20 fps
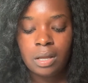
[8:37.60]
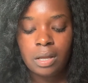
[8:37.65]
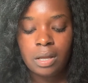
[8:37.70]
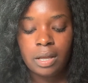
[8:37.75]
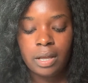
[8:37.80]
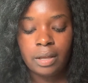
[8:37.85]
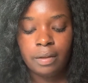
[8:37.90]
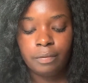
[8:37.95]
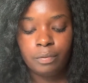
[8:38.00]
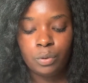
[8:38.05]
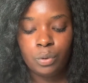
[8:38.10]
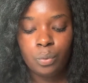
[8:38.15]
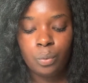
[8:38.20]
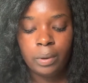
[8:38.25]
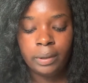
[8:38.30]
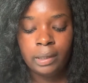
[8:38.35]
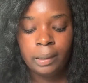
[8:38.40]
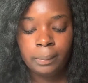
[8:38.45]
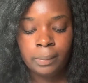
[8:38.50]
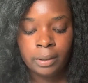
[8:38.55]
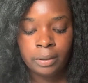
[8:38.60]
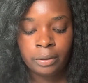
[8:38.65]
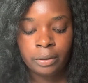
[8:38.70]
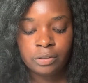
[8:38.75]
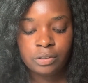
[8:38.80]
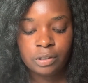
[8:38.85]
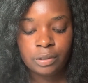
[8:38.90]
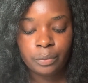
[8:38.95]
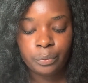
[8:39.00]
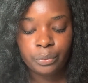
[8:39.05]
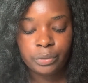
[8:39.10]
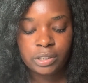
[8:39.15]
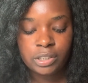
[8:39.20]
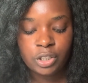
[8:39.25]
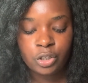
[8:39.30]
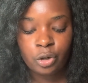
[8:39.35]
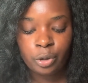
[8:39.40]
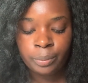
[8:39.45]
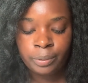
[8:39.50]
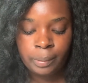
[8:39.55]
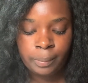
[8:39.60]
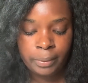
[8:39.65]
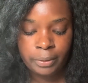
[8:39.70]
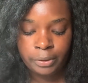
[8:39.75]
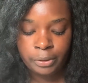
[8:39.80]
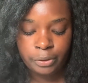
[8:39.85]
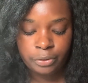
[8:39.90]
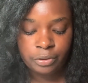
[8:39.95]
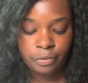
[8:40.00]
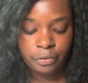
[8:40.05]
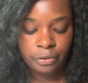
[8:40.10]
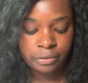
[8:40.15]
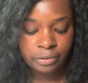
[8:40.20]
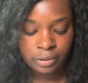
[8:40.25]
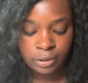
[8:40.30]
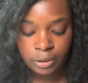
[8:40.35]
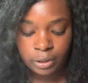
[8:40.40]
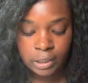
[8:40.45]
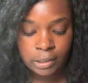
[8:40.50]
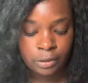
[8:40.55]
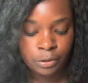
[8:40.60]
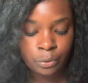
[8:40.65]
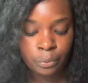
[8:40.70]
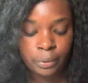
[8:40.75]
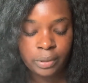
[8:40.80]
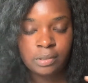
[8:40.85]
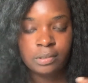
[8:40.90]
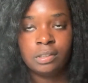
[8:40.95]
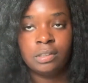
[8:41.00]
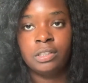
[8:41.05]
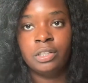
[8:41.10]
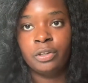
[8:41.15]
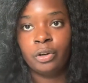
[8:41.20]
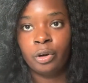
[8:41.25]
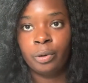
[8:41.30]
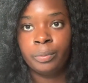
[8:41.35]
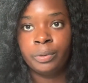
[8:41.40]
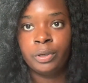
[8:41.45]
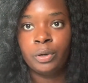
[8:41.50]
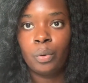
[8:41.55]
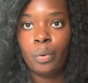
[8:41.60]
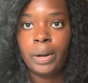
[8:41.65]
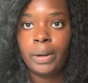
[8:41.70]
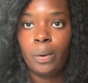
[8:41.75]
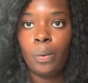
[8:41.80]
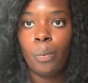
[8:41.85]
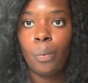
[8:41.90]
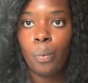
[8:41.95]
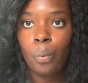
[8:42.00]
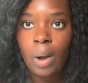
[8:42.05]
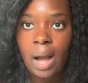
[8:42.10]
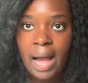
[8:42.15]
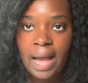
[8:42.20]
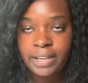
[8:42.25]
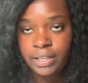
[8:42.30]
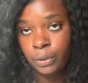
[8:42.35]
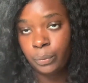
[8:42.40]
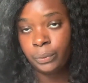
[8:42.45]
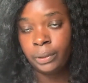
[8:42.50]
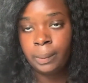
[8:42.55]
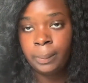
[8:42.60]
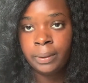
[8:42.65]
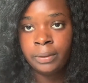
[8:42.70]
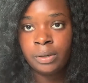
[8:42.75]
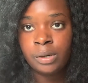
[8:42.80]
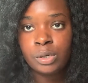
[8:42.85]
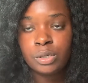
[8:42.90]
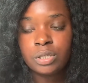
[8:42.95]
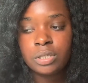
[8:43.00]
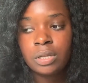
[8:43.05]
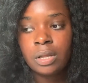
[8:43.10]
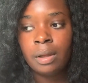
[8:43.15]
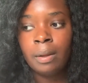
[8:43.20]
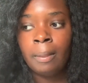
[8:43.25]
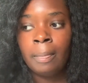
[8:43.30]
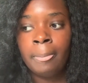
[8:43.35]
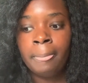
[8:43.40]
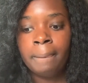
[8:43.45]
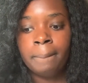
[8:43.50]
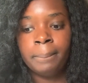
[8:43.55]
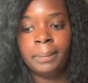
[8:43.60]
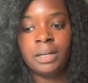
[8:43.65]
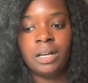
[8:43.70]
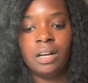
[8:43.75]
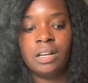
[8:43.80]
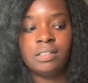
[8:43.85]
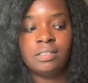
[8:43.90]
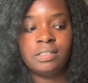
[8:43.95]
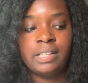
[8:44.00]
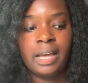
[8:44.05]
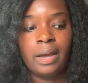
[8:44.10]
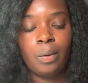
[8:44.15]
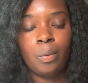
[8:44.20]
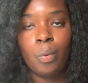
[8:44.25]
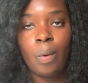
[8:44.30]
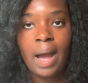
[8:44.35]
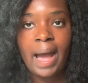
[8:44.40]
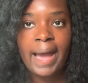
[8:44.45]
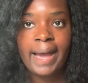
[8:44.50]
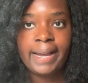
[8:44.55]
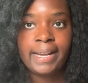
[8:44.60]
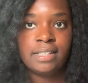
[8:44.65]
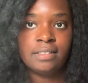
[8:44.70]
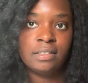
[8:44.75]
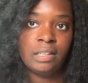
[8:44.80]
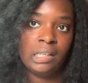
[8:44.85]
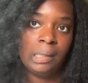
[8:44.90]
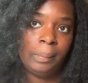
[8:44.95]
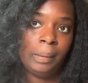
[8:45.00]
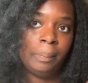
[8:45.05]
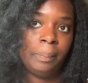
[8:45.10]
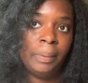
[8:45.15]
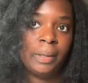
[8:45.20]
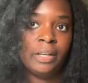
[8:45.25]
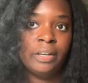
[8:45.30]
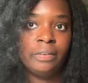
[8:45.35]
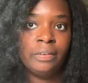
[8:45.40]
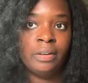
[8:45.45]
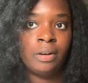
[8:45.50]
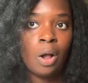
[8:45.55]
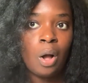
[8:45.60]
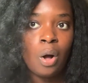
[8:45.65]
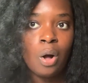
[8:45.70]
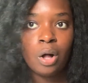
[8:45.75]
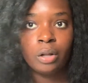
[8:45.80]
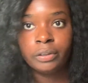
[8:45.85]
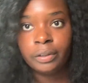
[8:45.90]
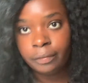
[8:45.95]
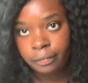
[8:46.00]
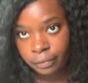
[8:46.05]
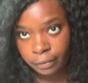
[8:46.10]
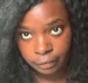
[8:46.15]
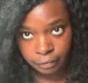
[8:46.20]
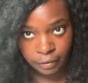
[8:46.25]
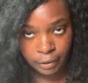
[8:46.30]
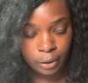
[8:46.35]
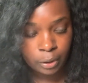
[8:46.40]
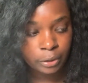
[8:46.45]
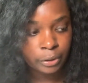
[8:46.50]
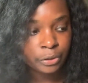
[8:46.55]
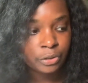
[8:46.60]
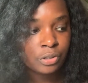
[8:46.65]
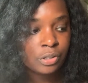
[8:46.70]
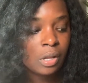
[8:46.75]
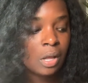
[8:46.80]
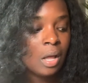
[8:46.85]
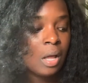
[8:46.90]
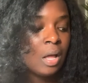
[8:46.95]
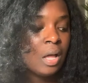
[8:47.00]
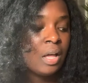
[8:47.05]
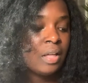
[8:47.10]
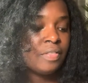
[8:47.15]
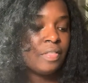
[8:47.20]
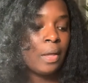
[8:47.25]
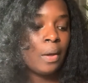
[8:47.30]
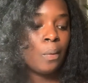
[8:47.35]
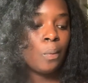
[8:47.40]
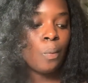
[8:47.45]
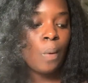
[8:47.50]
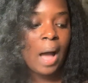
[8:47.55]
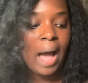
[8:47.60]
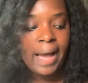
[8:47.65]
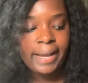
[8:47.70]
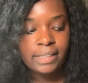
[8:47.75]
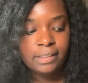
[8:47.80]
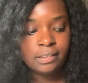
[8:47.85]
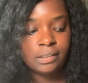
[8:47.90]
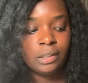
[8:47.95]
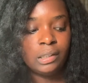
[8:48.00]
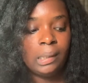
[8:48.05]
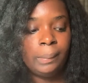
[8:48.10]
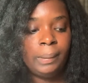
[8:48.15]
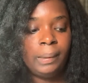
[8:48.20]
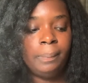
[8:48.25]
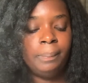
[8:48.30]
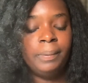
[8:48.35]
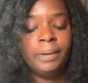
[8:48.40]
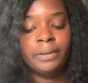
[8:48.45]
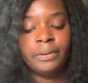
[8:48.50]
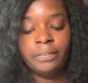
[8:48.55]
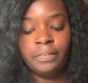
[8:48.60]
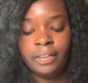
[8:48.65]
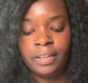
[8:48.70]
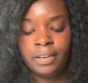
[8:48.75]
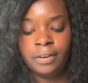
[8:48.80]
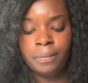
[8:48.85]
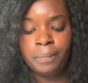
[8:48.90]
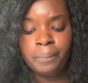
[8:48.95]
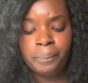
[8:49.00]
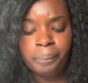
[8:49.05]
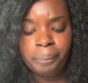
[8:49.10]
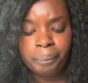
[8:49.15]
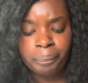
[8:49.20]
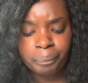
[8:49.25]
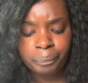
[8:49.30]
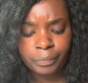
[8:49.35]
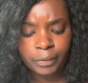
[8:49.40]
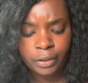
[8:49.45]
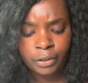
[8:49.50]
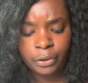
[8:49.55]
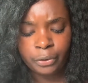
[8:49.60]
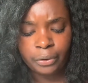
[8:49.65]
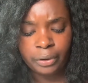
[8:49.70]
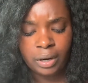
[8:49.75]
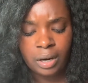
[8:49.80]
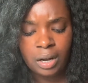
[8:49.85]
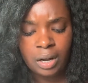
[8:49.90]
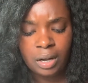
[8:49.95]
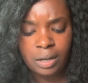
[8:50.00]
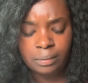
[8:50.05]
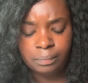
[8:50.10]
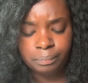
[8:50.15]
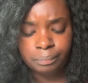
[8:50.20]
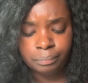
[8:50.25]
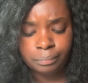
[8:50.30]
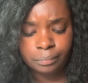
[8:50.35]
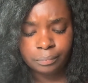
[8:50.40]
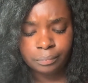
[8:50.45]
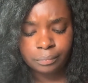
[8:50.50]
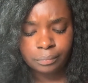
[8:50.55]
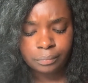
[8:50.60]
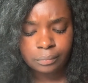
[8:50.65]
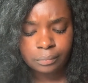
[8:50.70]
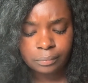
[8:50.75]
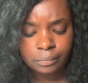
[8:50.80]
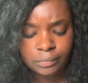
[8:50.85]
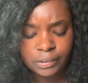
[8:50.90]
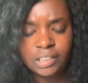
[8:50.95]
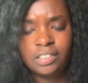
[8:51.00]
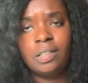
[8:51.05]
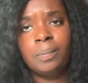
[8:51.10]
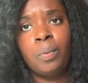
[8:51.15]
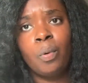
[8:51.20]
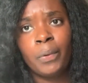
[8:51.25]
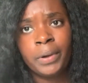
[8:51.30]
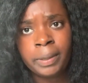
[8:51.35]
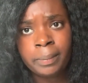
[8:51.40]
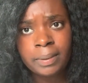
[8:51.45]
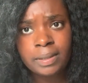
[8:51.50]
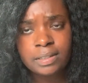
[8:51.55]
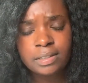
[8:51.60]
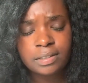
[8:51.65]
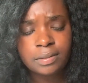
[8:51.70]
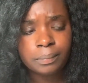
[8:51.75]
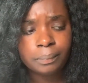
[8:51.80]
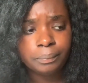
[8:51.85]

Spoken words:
If you want to be a nurse and you're really determined to be a nurse, first thing you need to do is to determine like why you want to be a nurse, because that why is going to be bigger than all of your failures. That why is going to be bigger than your disappointments